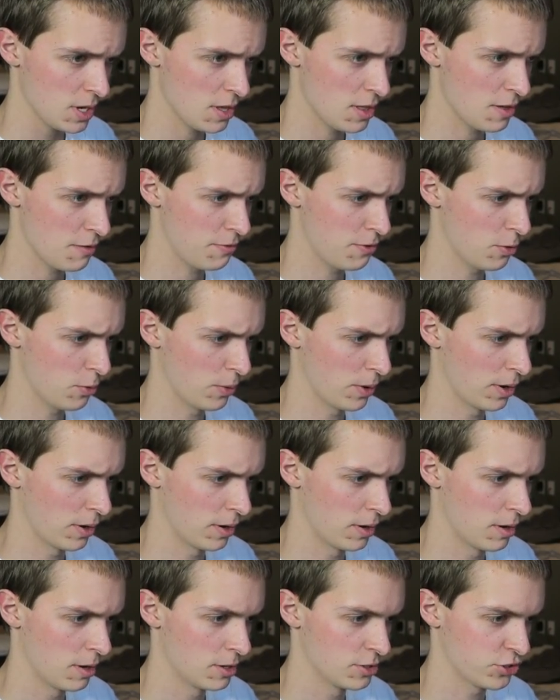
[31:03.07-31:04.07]
That felt
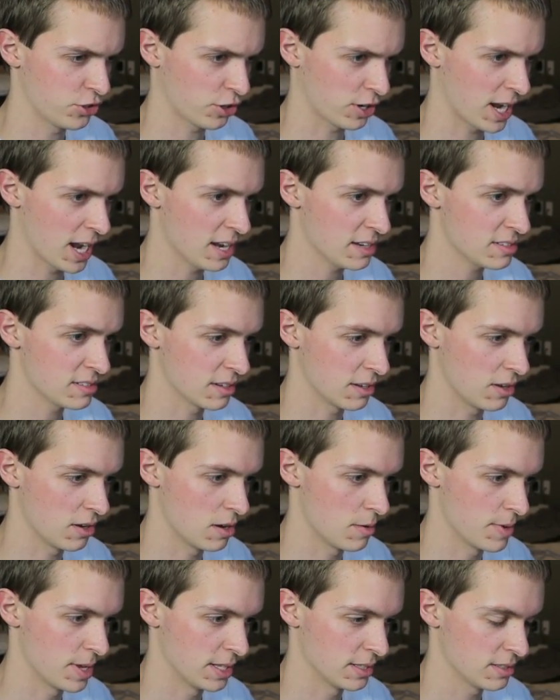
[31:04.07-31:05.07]
weird. Sarcastic
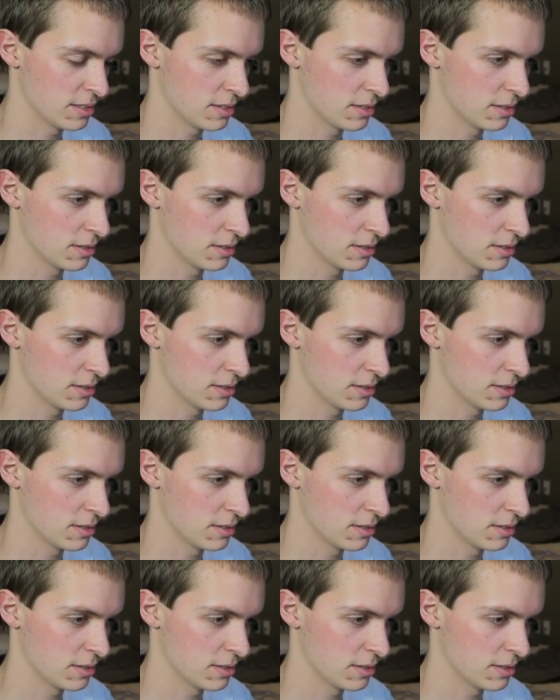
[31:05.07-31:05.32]
comment.